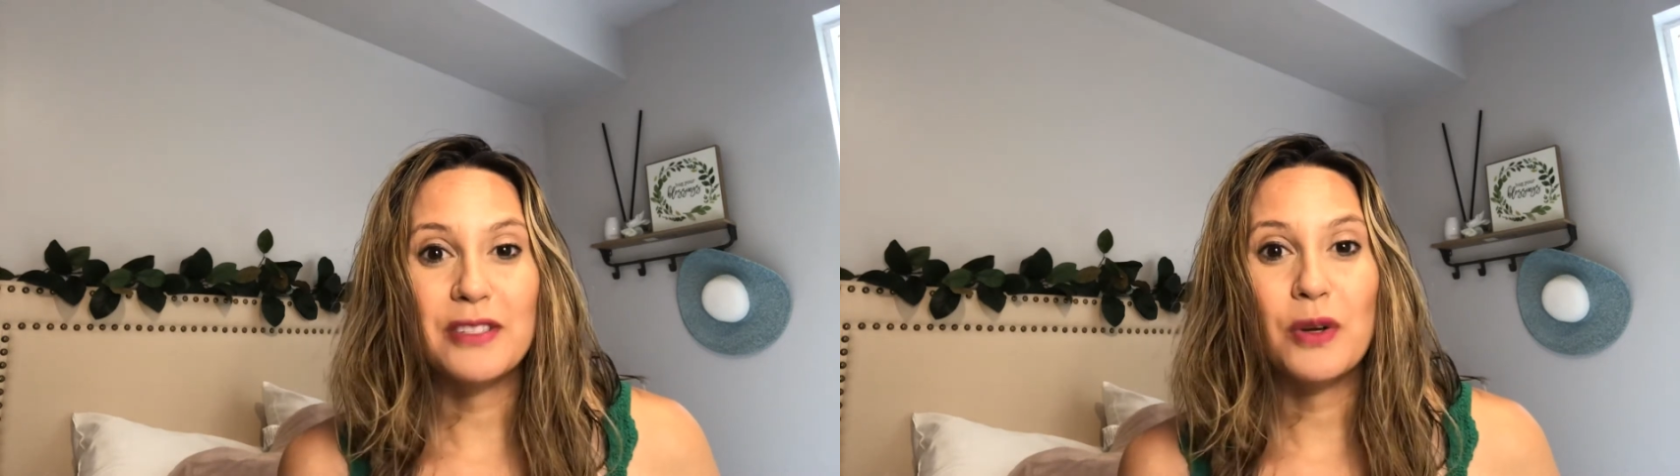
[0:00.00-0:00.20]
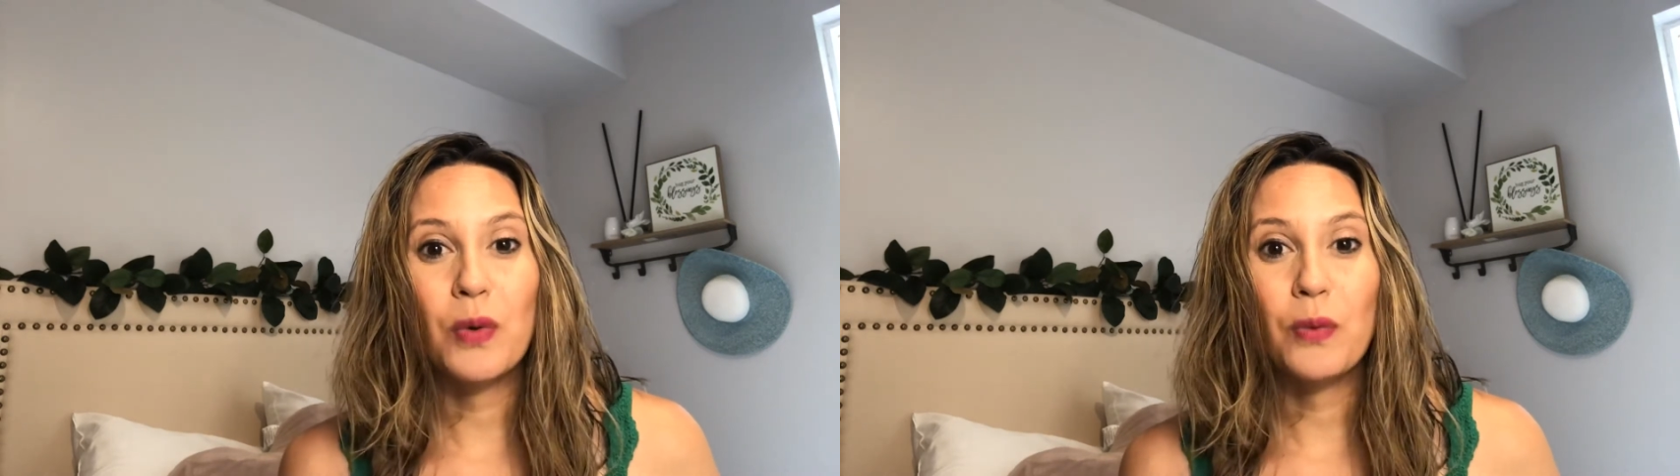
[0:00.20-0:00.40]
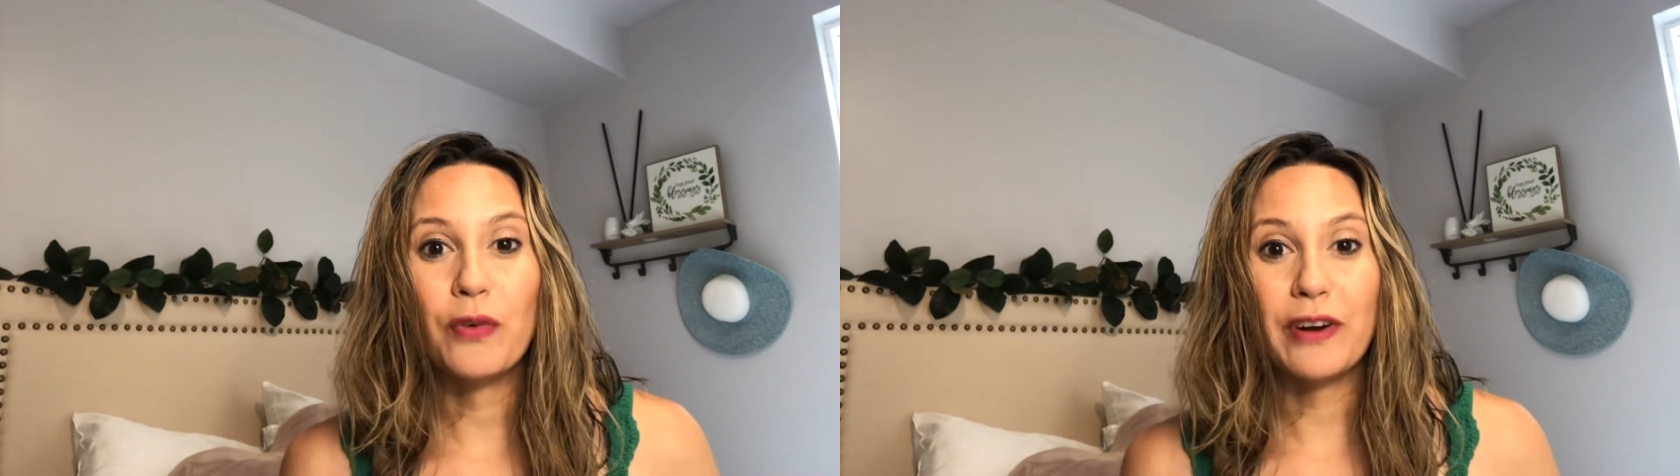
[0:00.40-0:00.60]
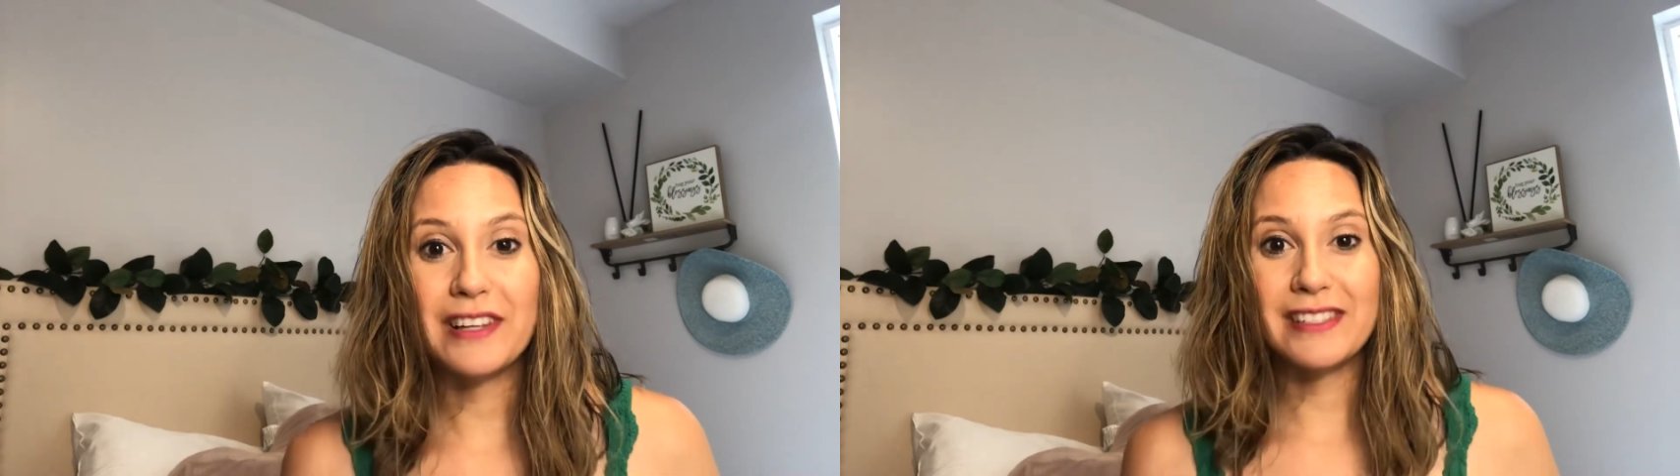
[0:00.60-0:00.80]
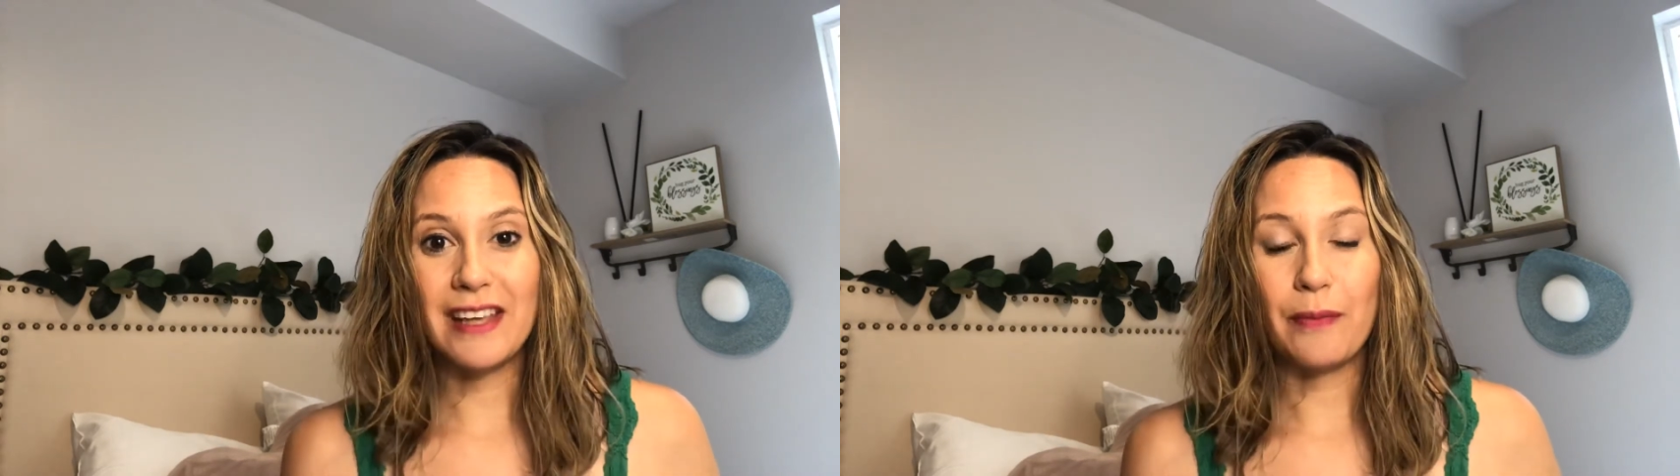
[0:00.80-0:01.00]
So for
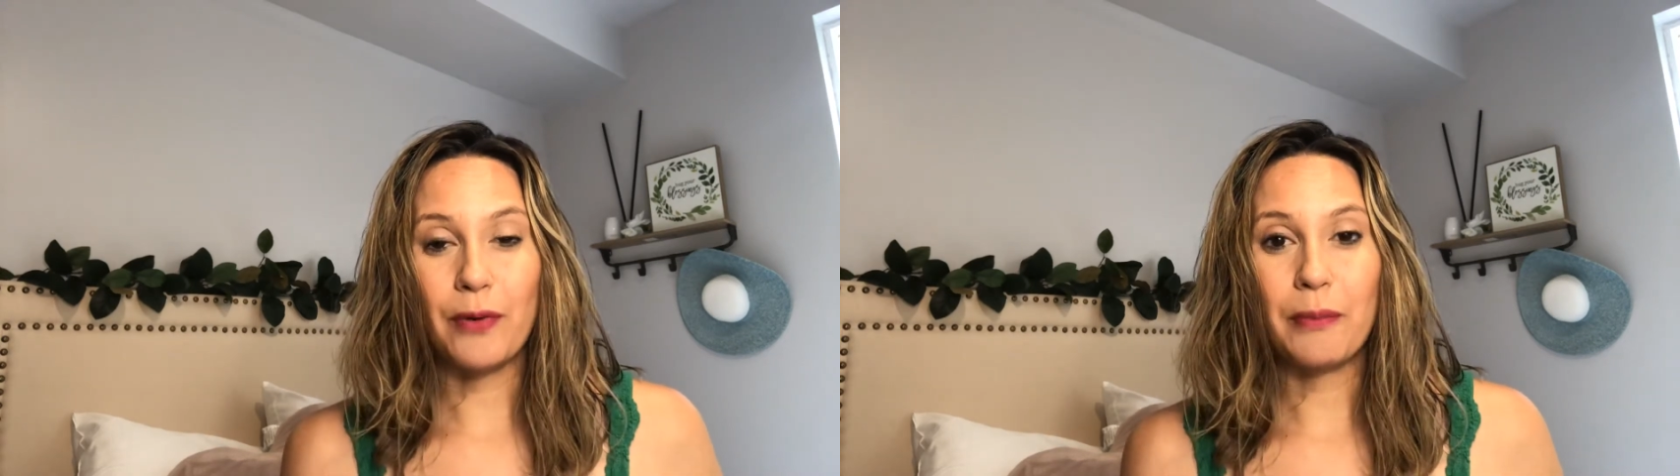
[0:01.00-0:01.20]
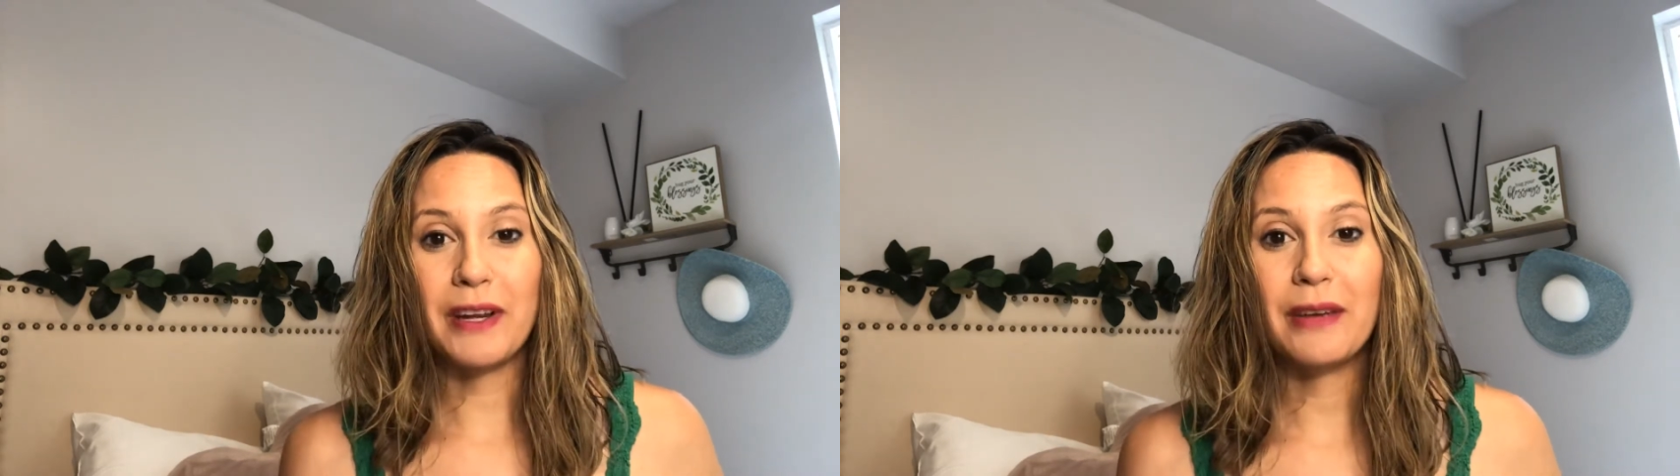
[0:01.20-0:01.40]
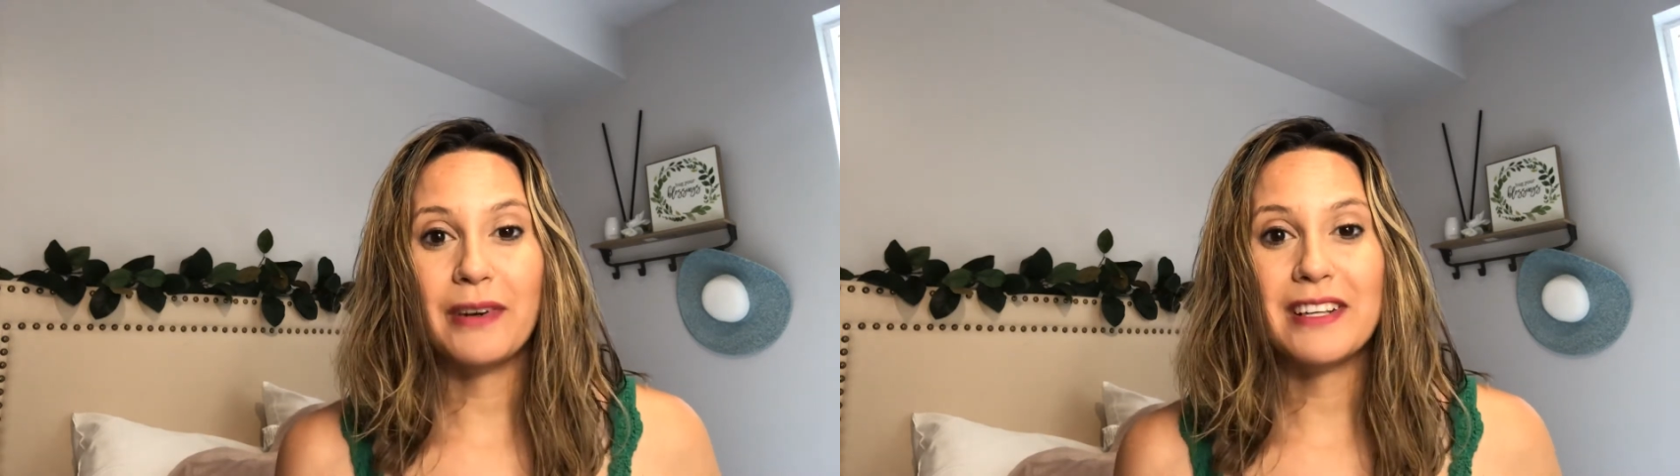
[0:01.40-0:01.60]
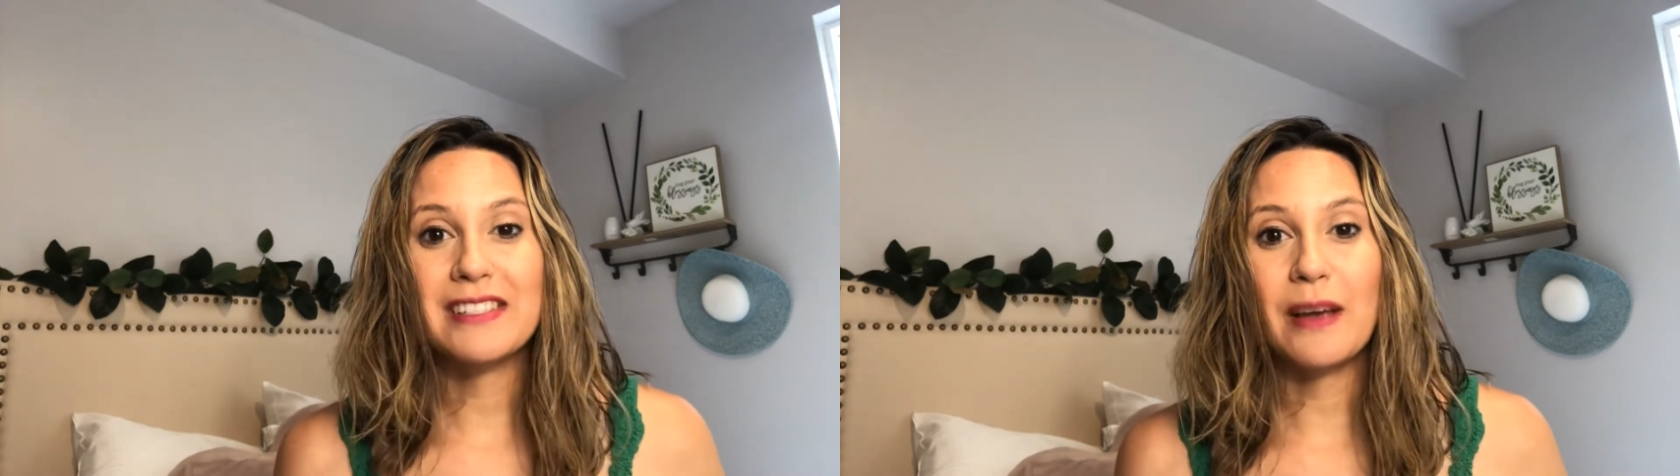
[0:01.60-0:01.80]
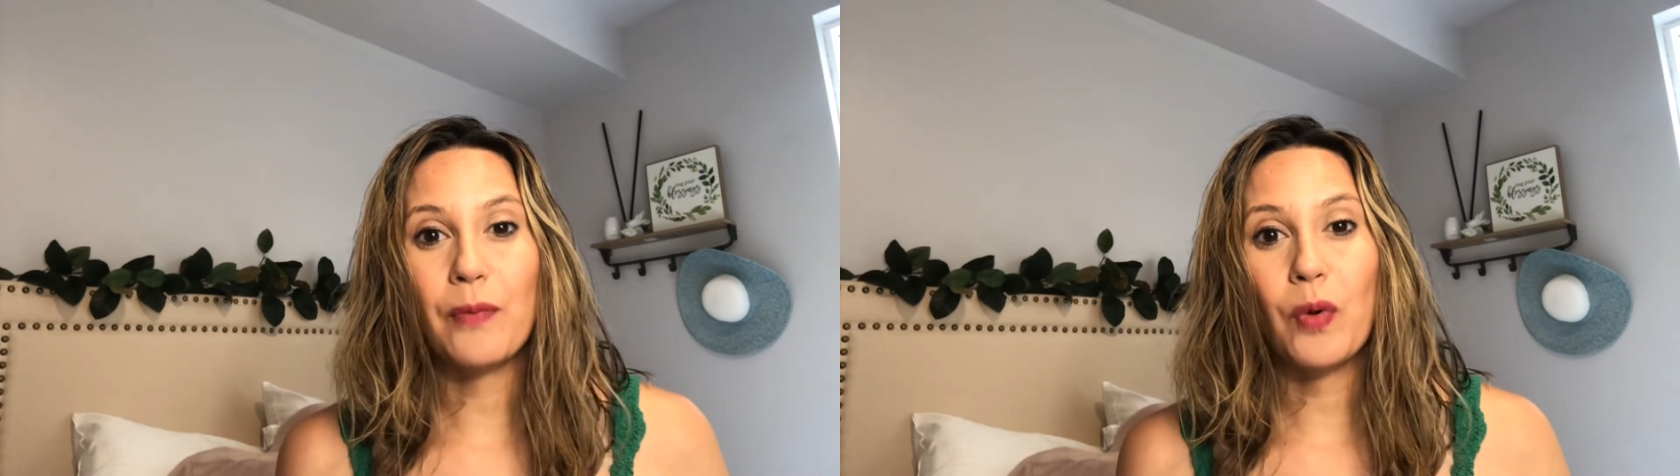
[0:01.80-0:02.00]
example, I'm gonna give an
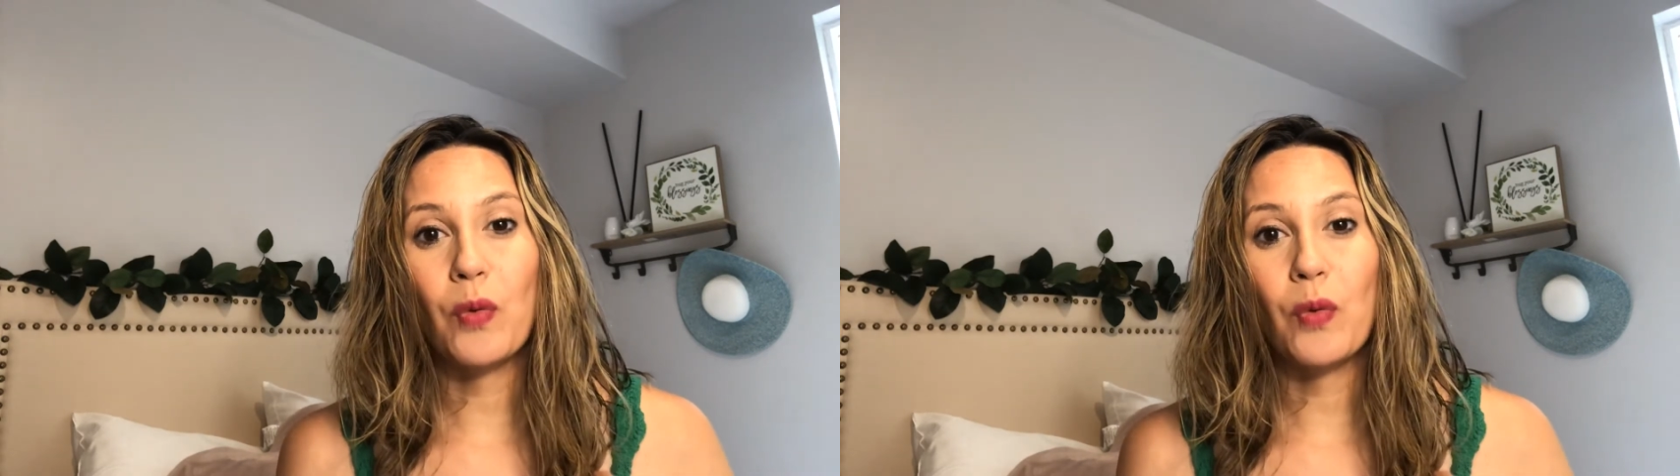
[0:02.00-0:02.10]
example.